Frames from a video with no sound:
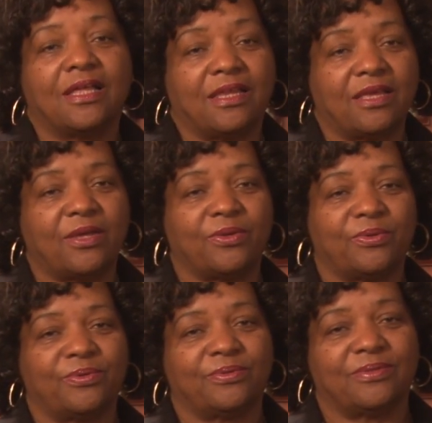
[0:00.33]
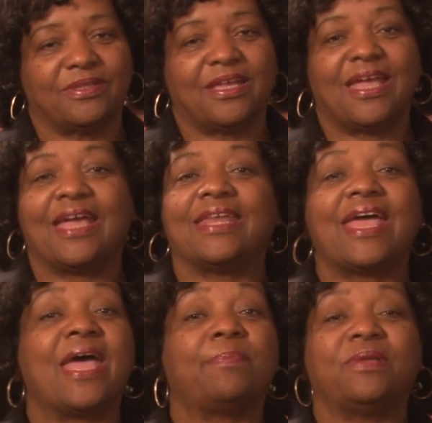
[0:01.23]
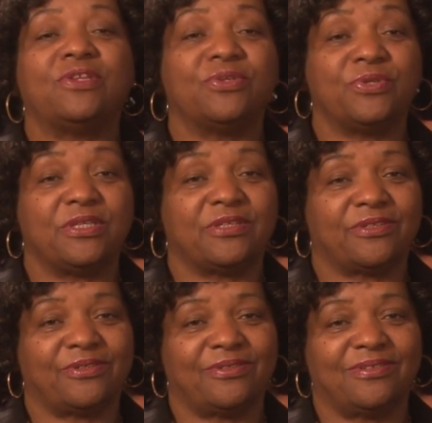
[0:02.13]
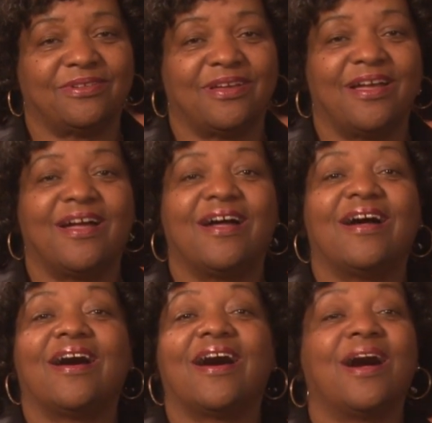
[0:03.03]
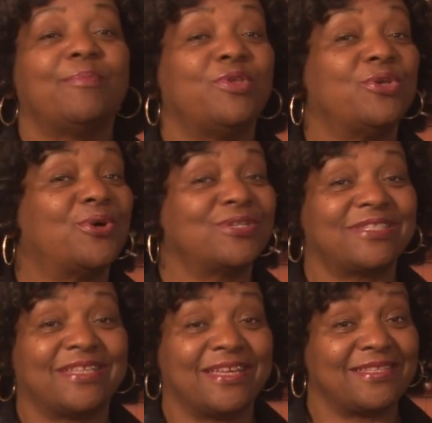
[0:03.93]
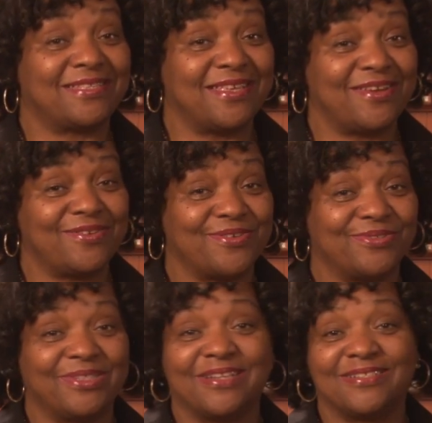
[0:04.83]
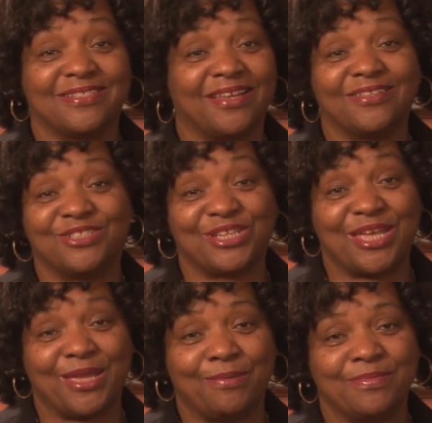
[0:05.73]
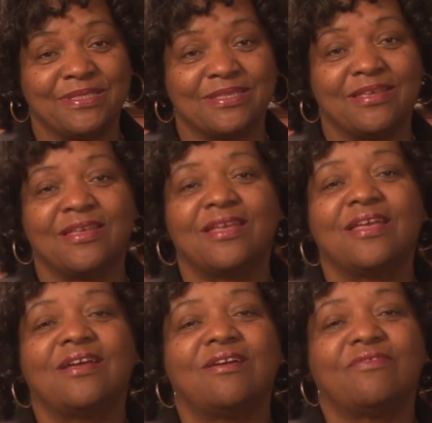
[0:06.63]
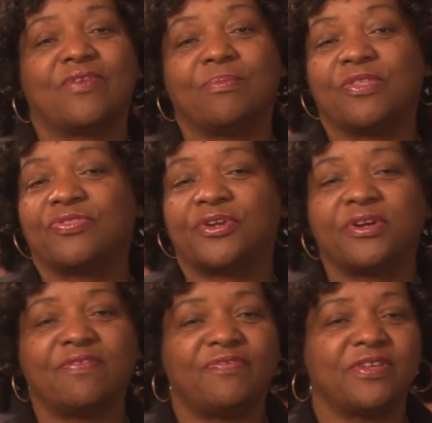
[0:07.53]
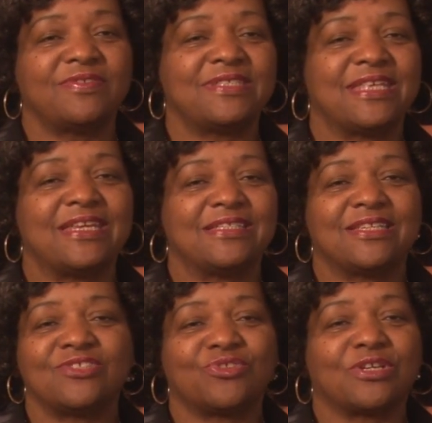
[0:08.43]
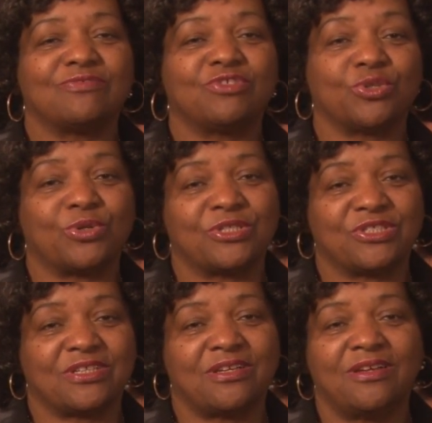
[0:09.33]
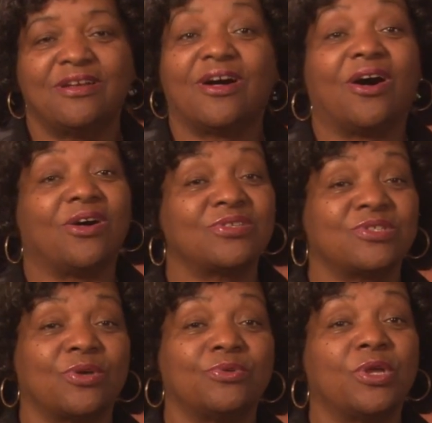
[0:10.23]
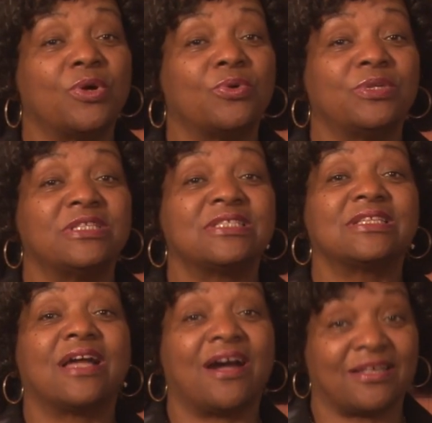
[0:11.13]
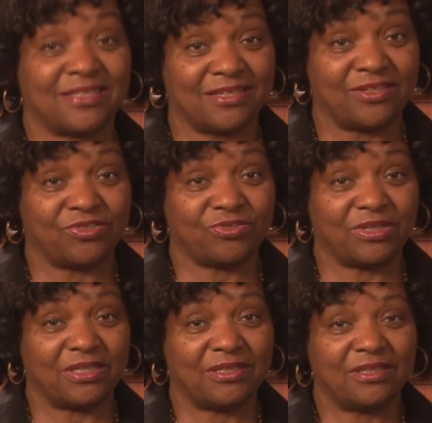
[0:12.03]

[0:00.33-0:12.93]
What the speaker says: Hello, and Happy New Year. I'm your state senator, Donzella James, from the 35th Senate District of Georgia, also known as God's Country.